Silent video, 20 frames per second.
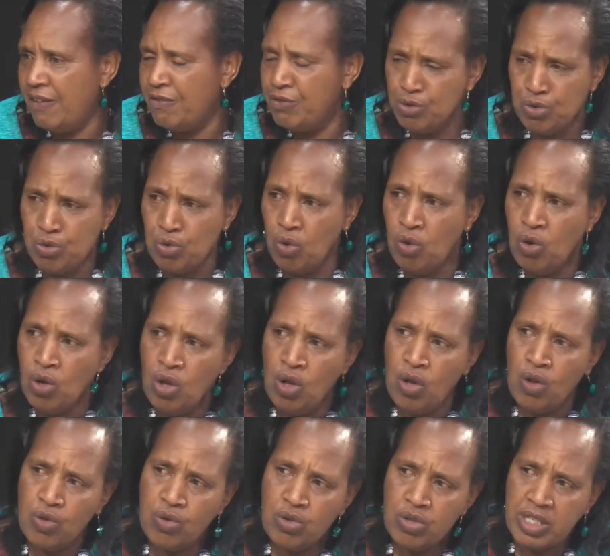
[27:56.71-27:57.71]
You know,
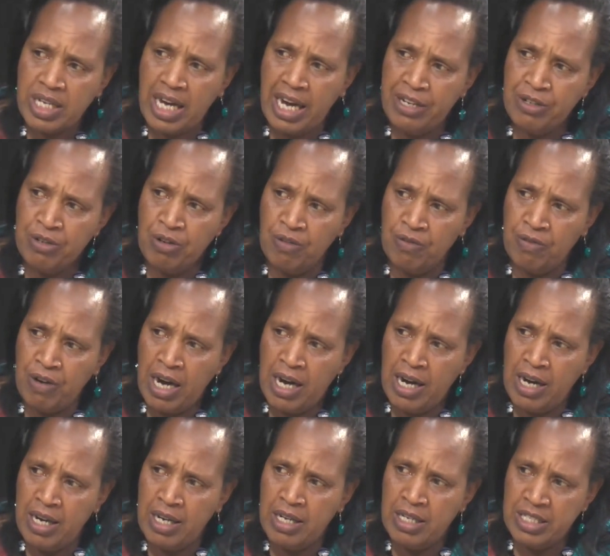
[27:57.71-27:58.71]
those kind of
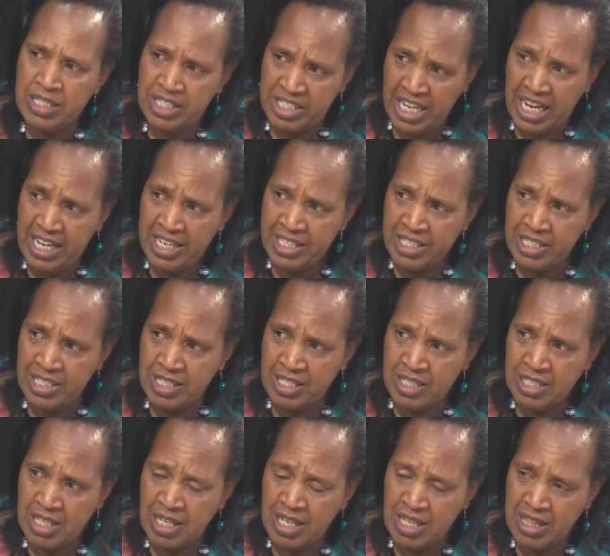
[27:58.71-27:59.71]

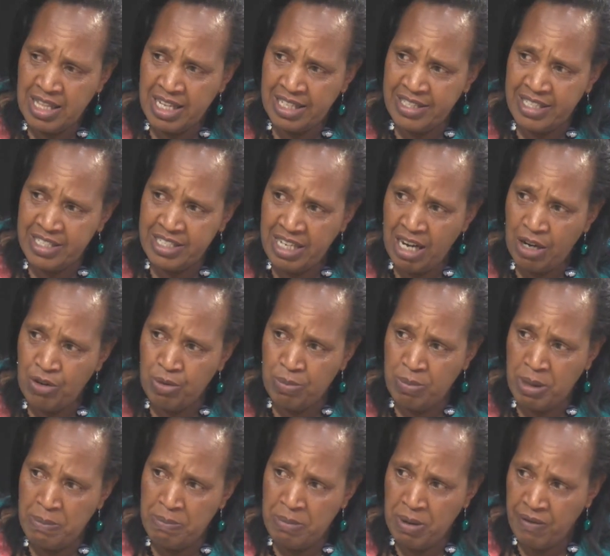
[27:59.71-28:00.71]
challenges that the child
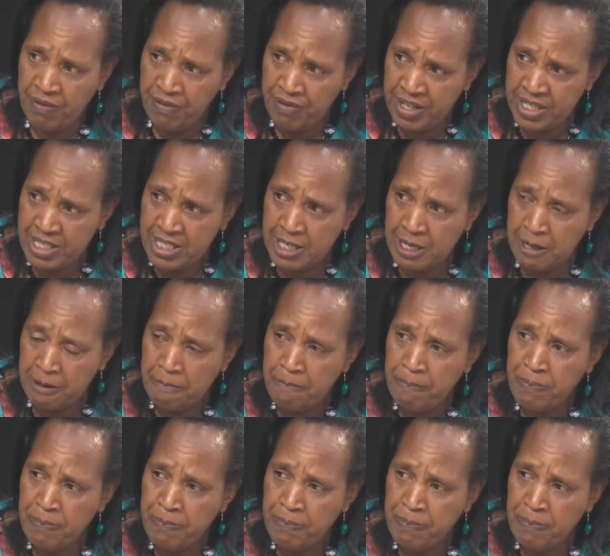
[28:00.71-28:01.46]
may be facing.